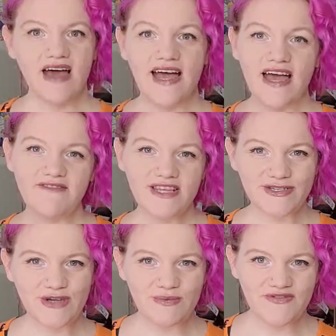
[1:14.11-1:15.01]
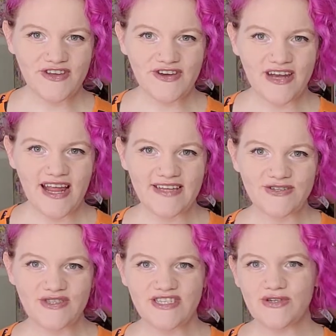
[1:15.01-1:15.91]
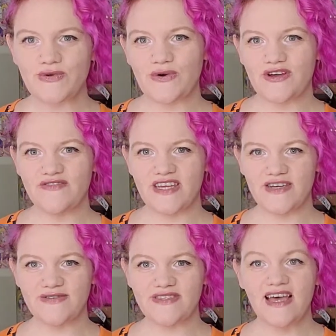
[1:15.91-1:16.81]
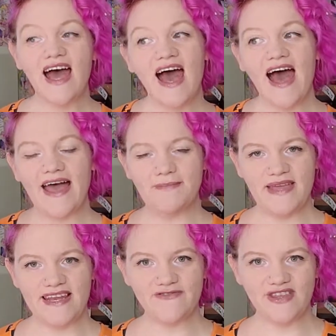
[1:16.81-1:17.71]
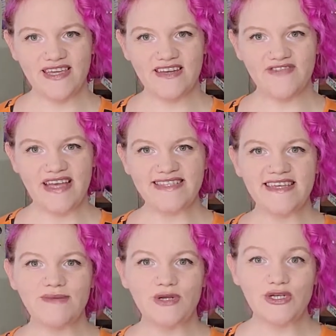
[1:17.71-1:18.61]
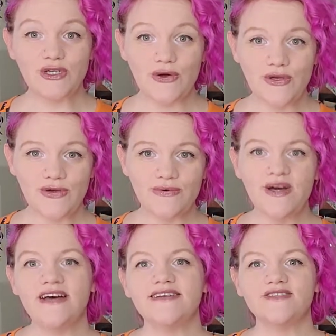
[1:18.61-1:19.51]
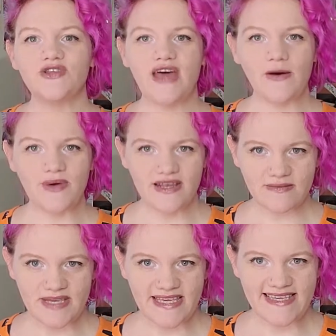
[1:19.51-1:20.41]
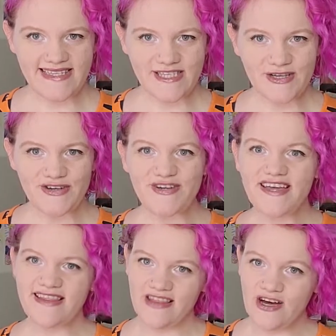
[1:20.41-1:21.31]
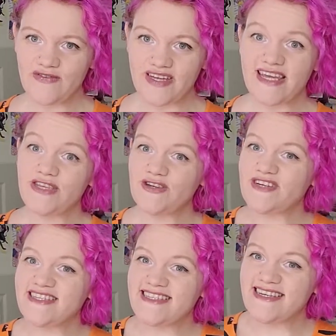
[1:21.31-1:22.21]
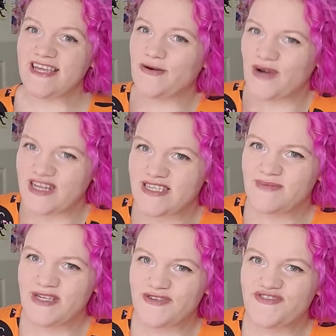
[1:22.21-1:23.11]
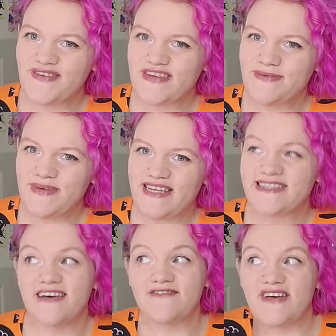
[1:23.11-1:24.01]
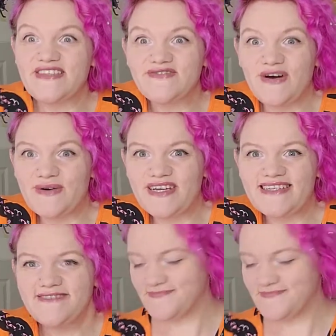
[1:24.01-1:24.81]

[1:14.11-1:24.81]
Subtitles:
I have a lot of trouble figuring out how to do these tutorial videos. I made everything in advance and I'm going to show you so that way it'll be easier in the long run and you're not sitting here watching me do 50 minutes of fast forwarding.